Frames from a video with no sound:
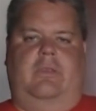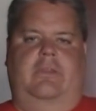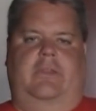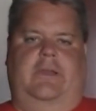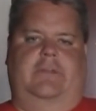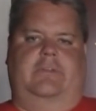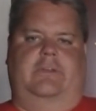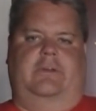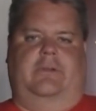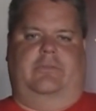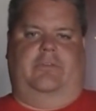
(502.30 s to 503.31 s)
that
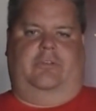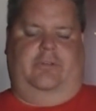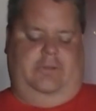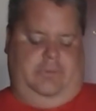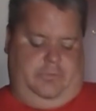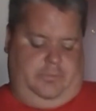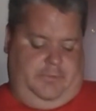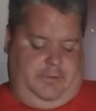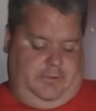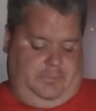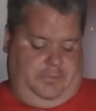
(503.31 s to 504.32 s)
Oliver Shillington was going to be the
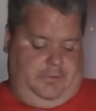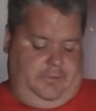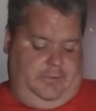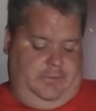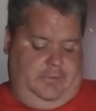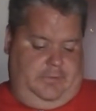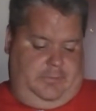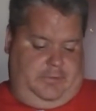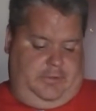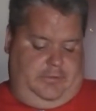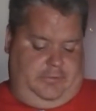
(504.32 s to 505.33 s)
other player.
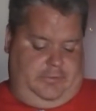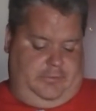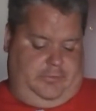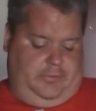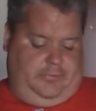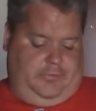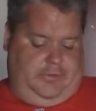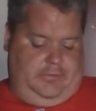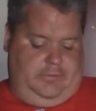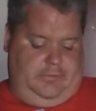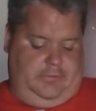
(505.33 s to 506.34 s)
But he's an unrestricted free
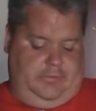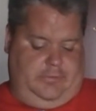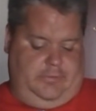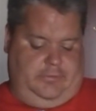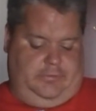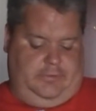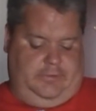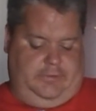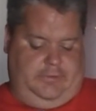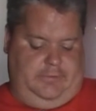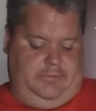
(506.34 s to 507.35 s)
agent. And of course,
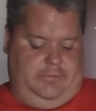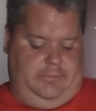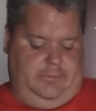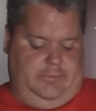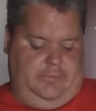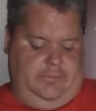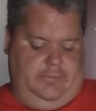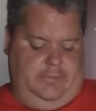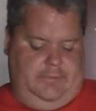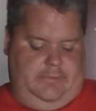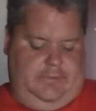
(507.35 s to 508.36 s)
the other two, we're
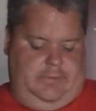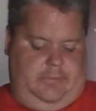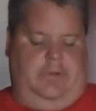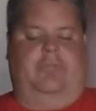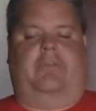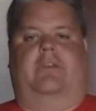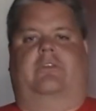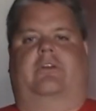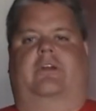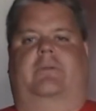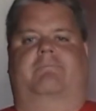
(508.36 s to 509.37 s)
definitely going to
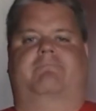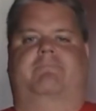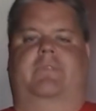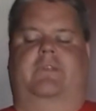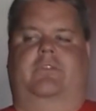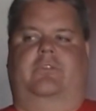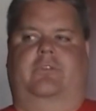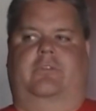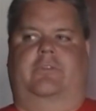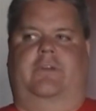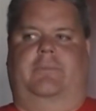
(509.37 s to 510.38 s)
sign him. He's
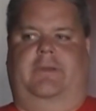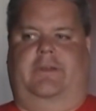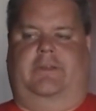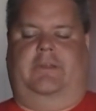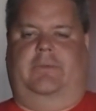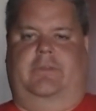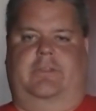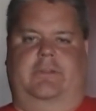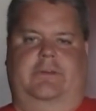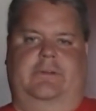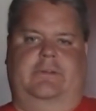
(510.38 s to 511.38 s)
Yusuf Alimaki with
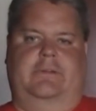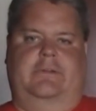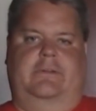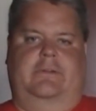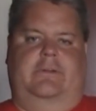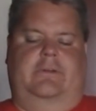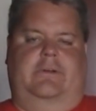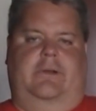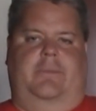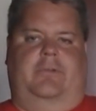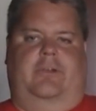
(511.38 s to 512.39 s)

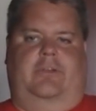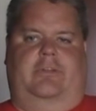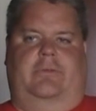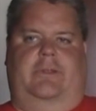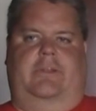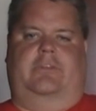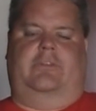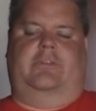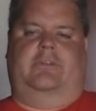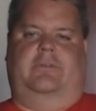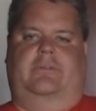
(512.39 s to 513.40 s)
arbitration
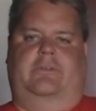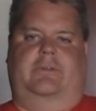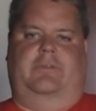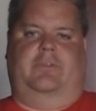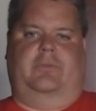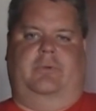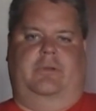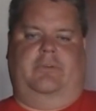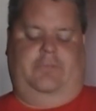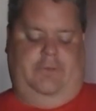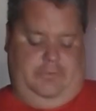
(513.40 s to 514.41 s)
rights. I mean, he's one of
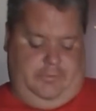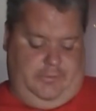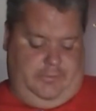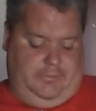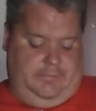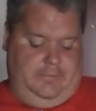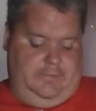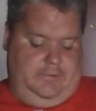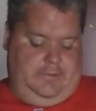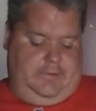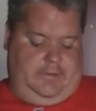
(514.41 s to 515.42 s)
our future. And
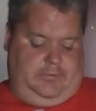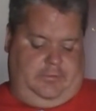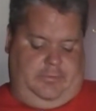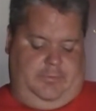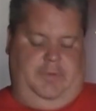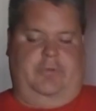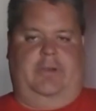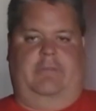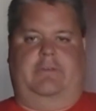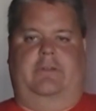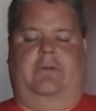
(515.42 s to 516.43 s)
actually, when we
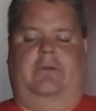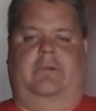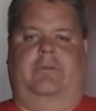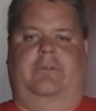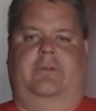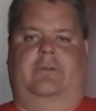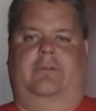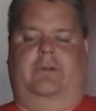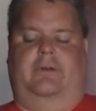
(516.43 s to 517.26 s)
drafted Yusuf